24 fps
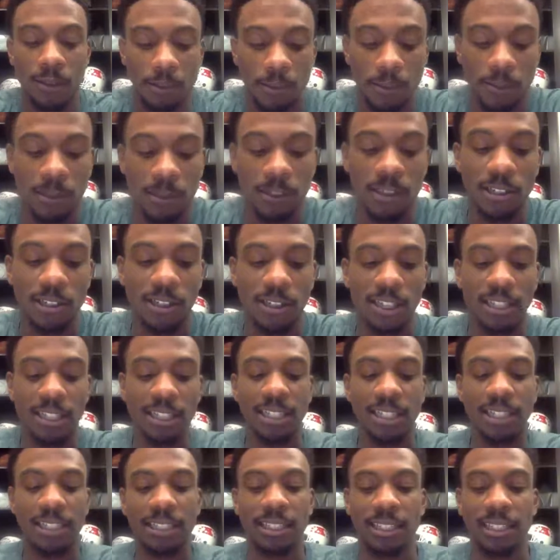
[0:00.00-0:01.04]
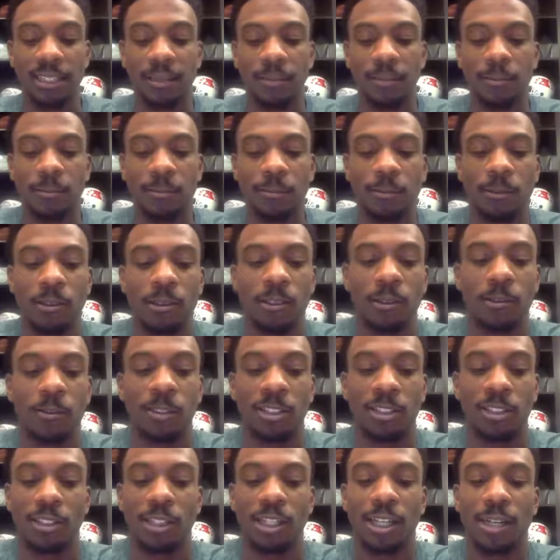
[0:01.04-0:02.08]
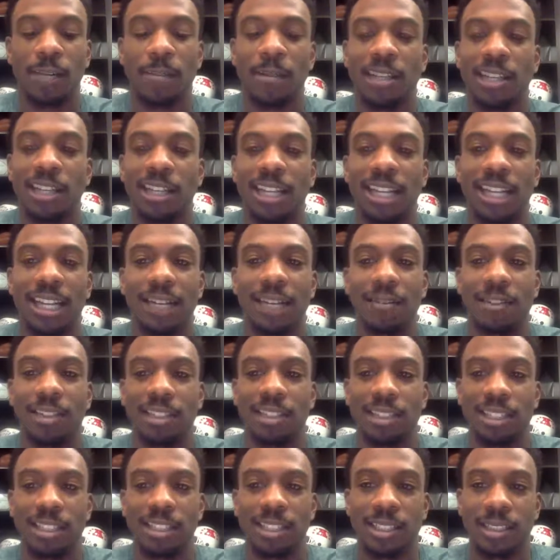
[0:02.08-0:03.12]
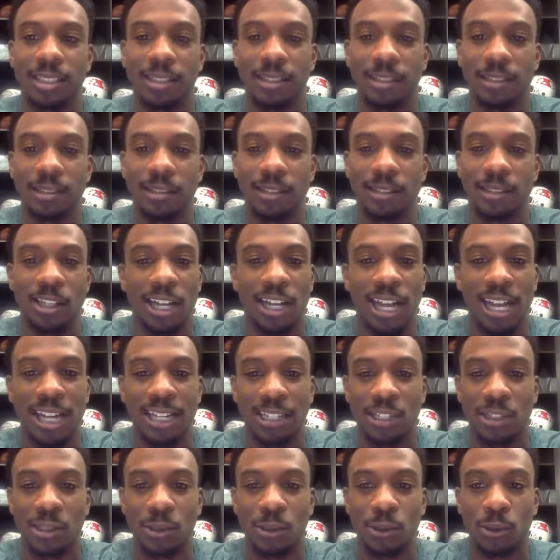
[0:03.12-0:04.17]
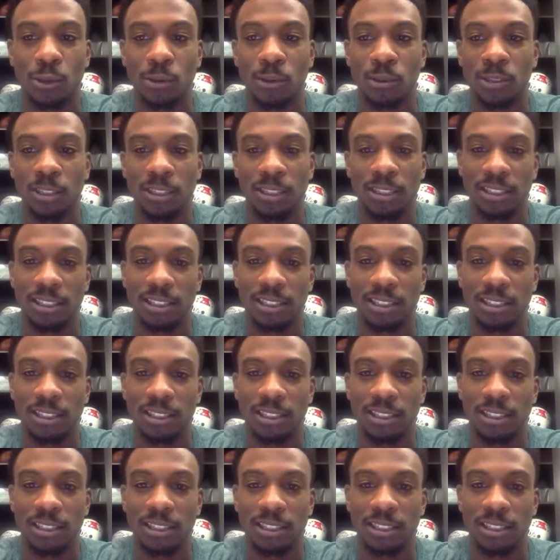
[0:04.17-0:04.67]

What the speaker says: Well, I think that, once you come in, a lot of it is just your attitude.